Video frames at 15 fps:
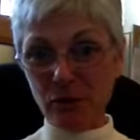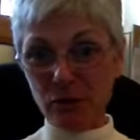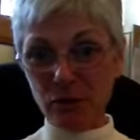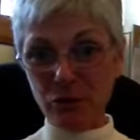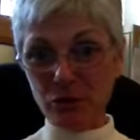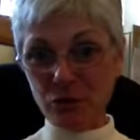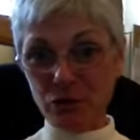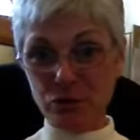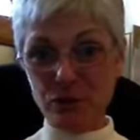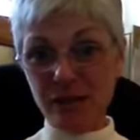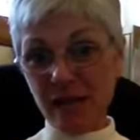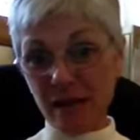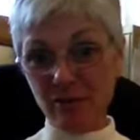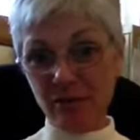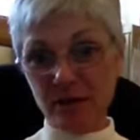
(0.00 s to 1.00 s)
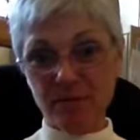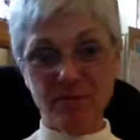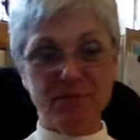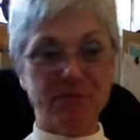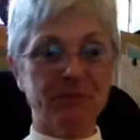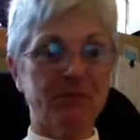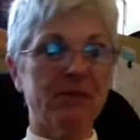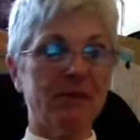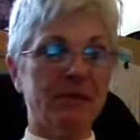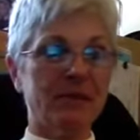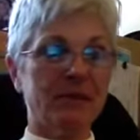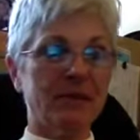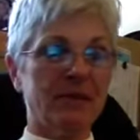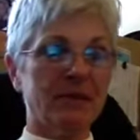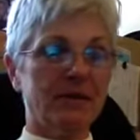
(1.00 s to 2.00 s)
and she was laughing.
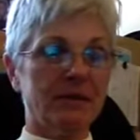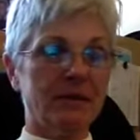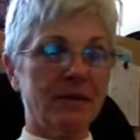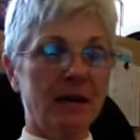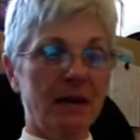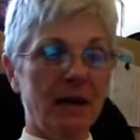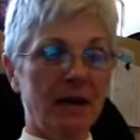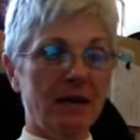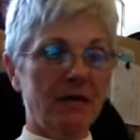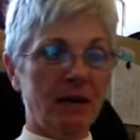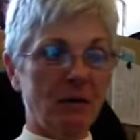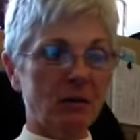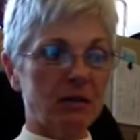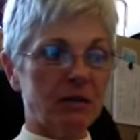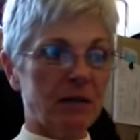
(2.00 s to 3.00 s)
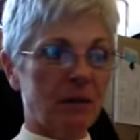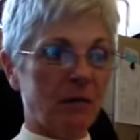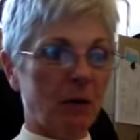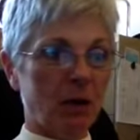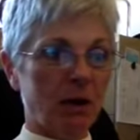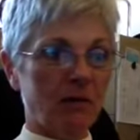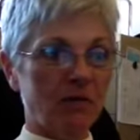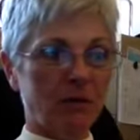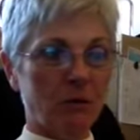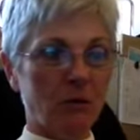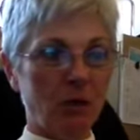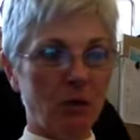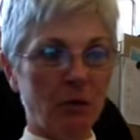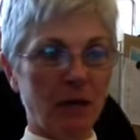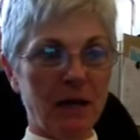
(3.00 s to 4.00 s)
That was not part of the
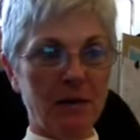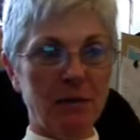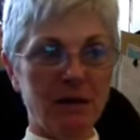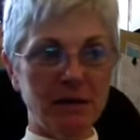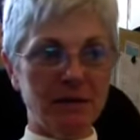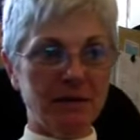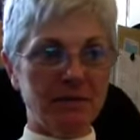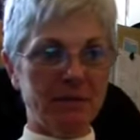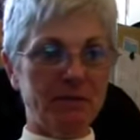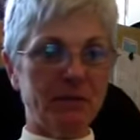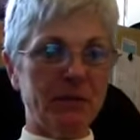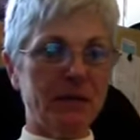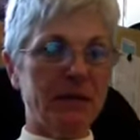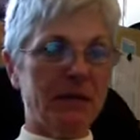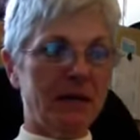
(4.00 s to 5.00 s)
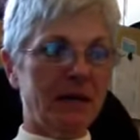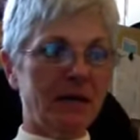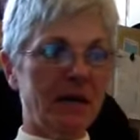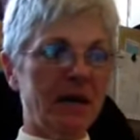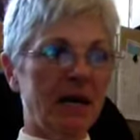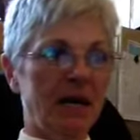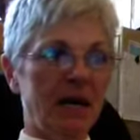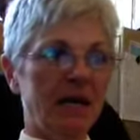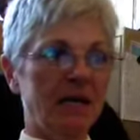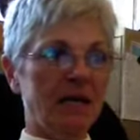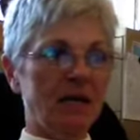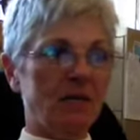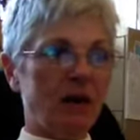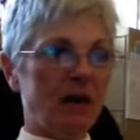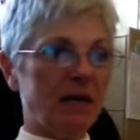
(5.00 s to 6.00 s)
role play, but at
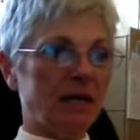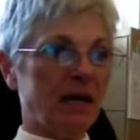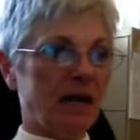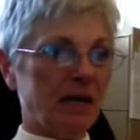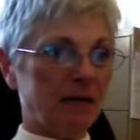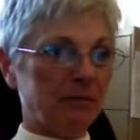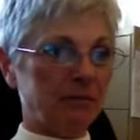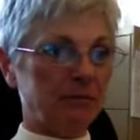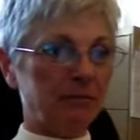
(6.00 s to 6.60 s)
any rate, her